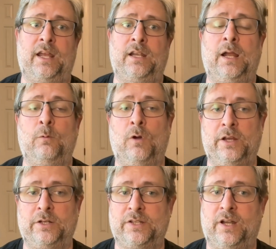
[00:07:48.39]
and I
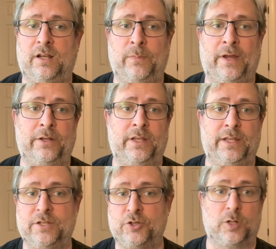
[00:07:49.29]
want you to talk about it
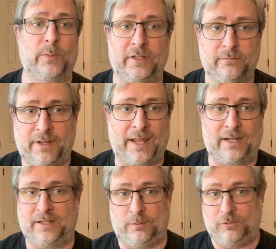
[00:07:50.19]
in German,
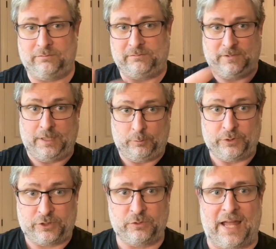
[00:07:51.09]
and it
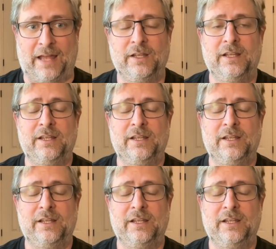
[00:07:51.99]
will do that.